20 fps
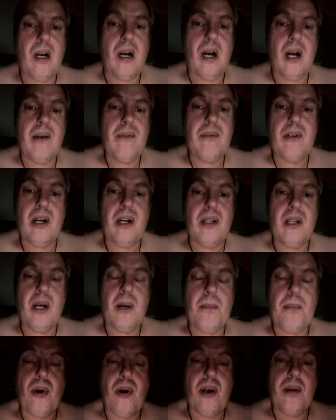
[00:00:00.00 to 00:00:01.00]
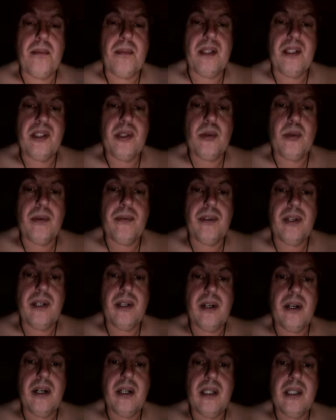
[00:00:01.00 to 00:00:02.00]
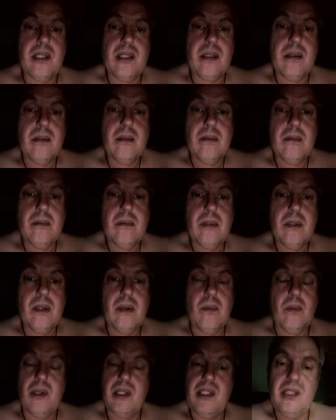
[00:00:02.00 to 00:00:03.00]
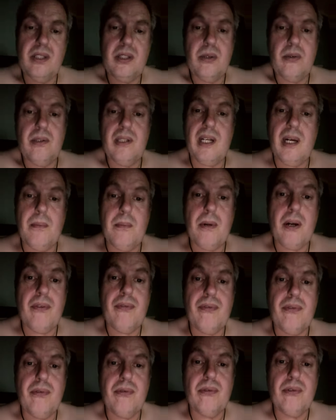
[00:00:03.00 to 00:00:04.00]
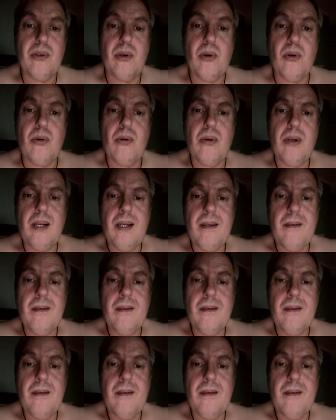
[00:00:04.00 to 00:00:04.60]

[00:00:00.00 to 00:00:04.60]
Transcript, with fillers: "I haven't got no appointments with you guys. Why are you doing at my front door?"